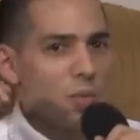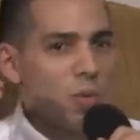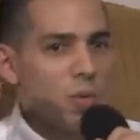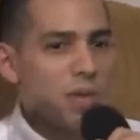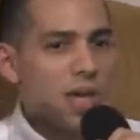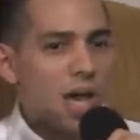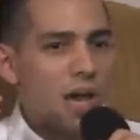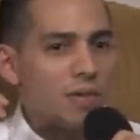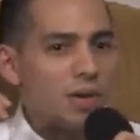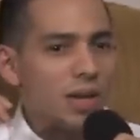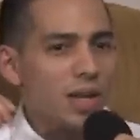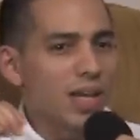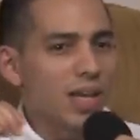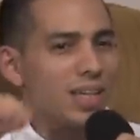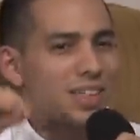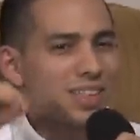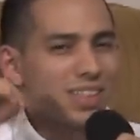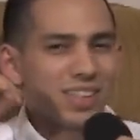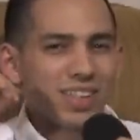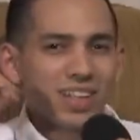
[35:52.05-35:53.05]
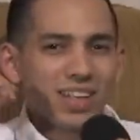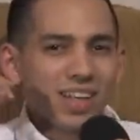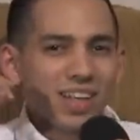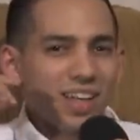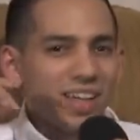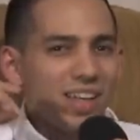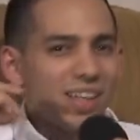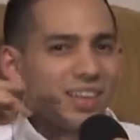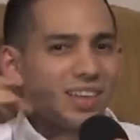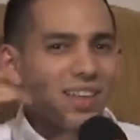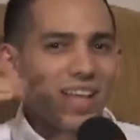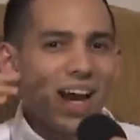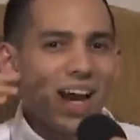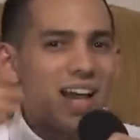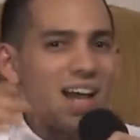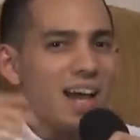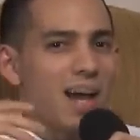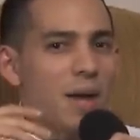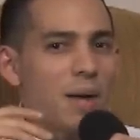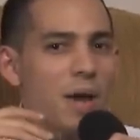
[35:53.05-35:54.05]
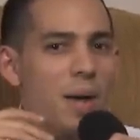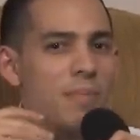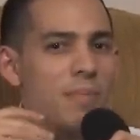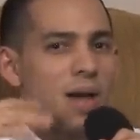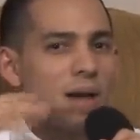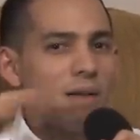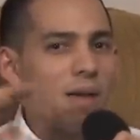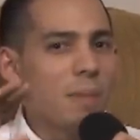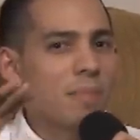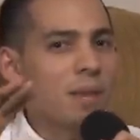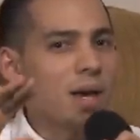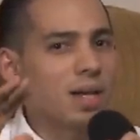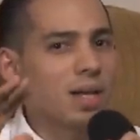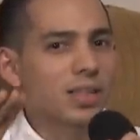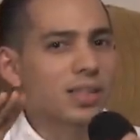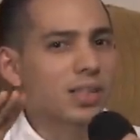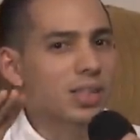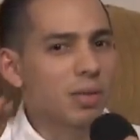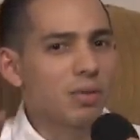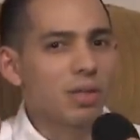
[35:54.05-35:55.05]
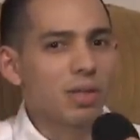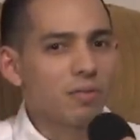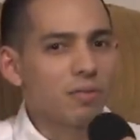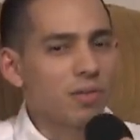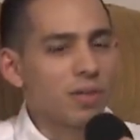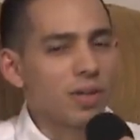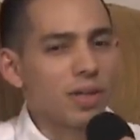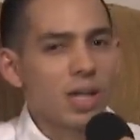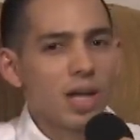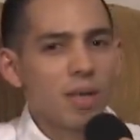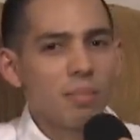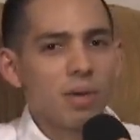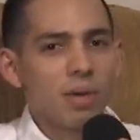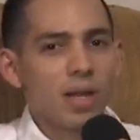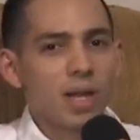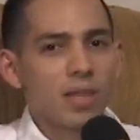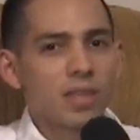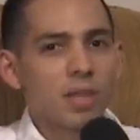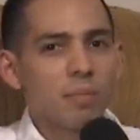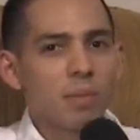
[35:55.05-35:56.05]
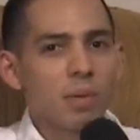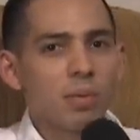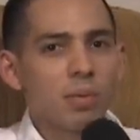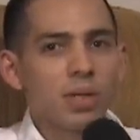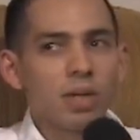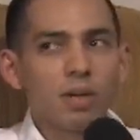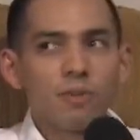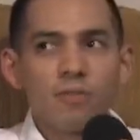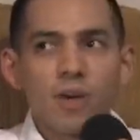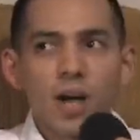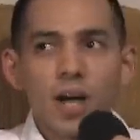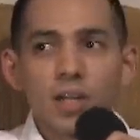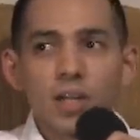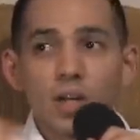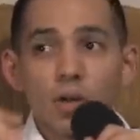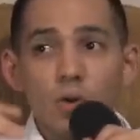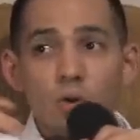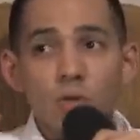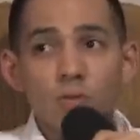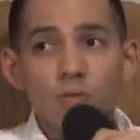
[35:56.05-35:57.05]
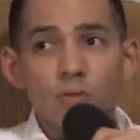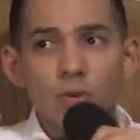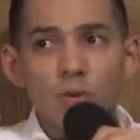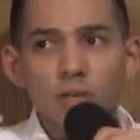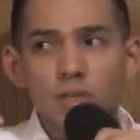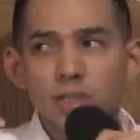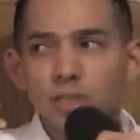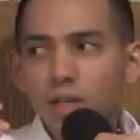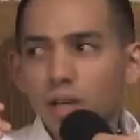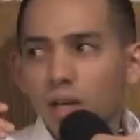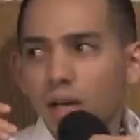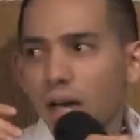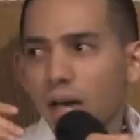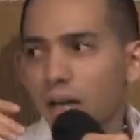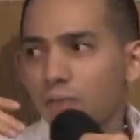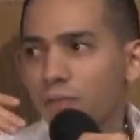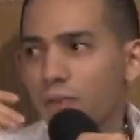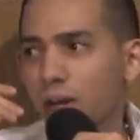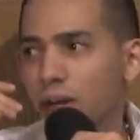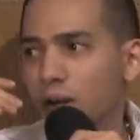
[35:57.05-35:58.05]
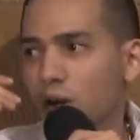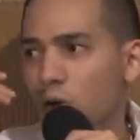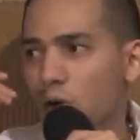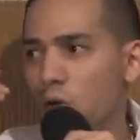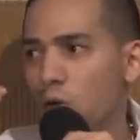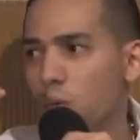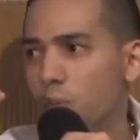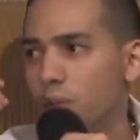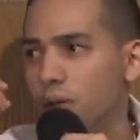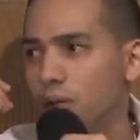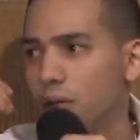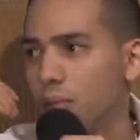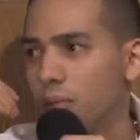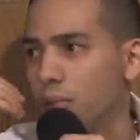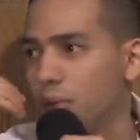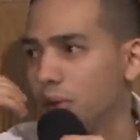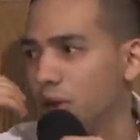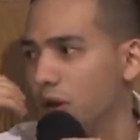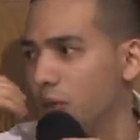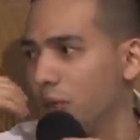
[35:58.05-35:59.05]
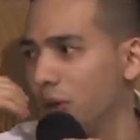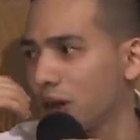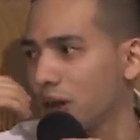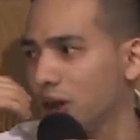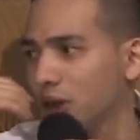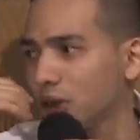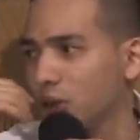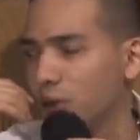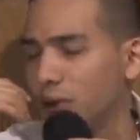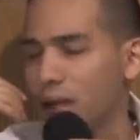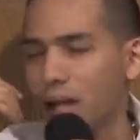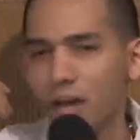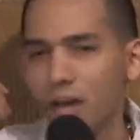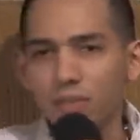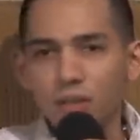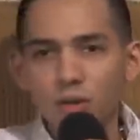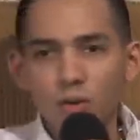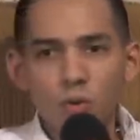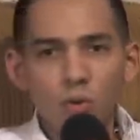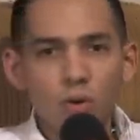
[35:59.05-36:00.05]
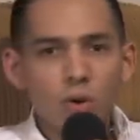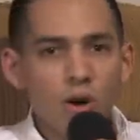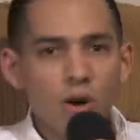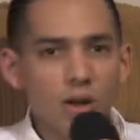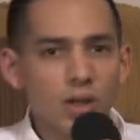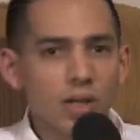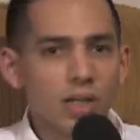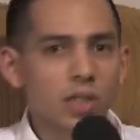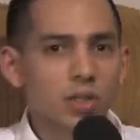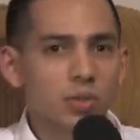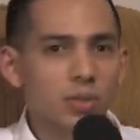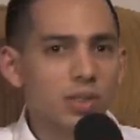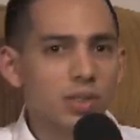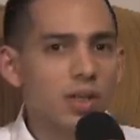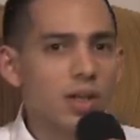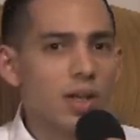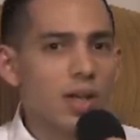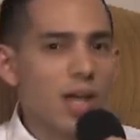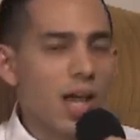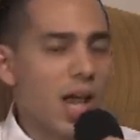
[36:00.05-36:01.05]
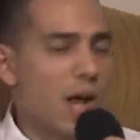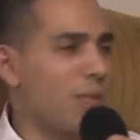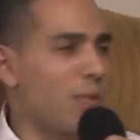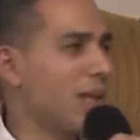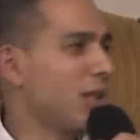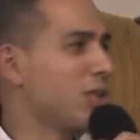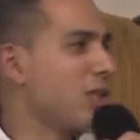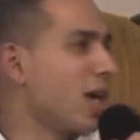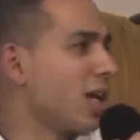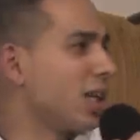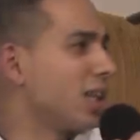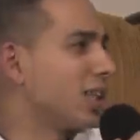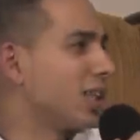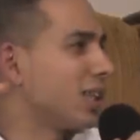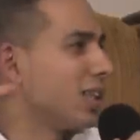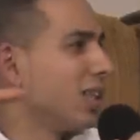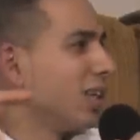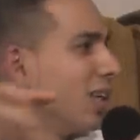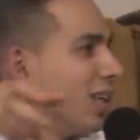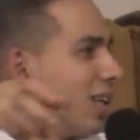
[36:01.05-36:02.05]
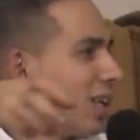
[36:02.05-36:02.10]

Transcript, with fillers: what we have, in it, like it's I, am not I'm not necessarily feeling that, man. I think people need to find their own voice and find their own medium, you know, mechanism when they have their own heart and history, and when they try to just